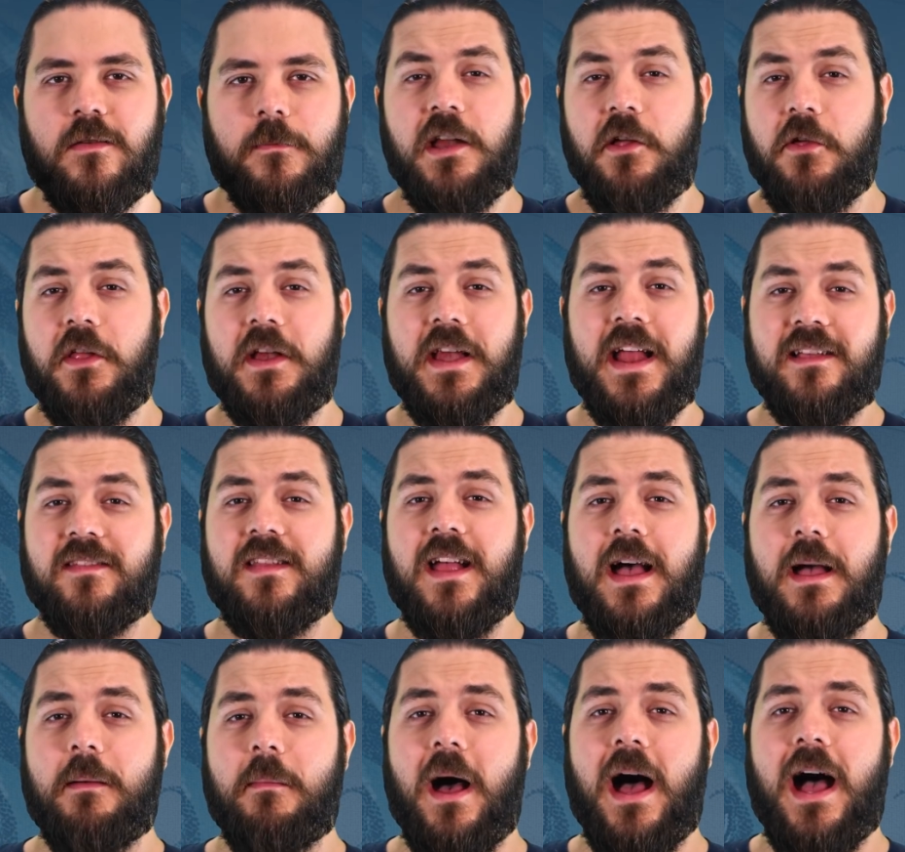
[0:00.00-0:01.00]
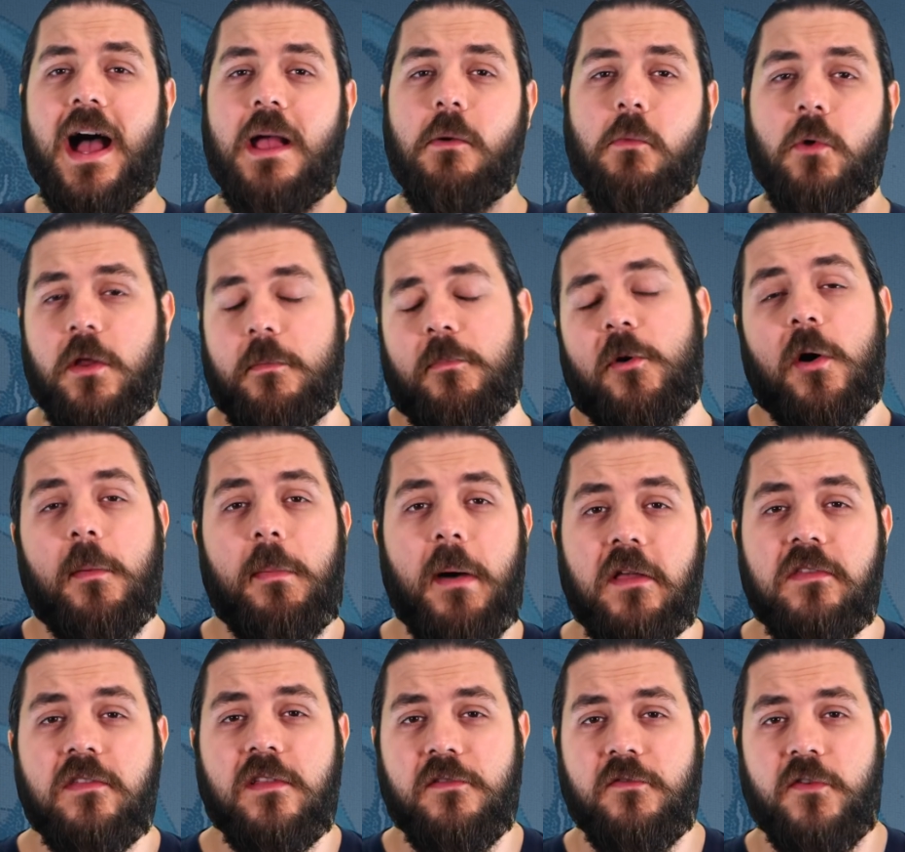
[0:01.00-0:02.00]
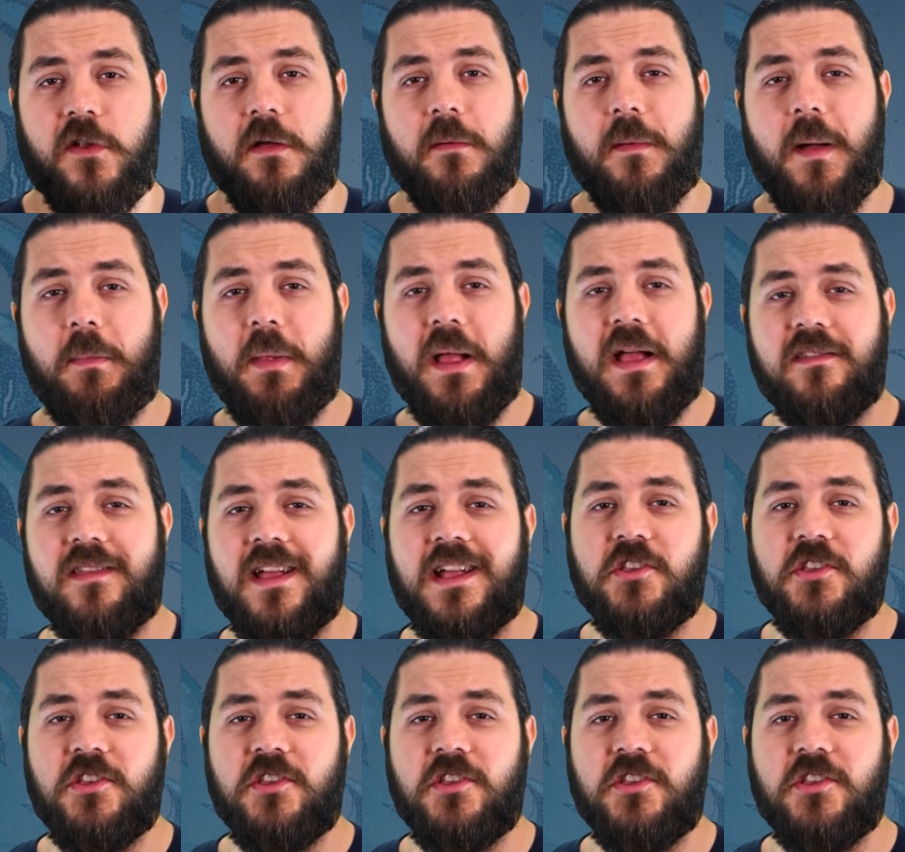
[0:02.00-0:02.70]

I know that next time I want to put a puzzle in front of my players,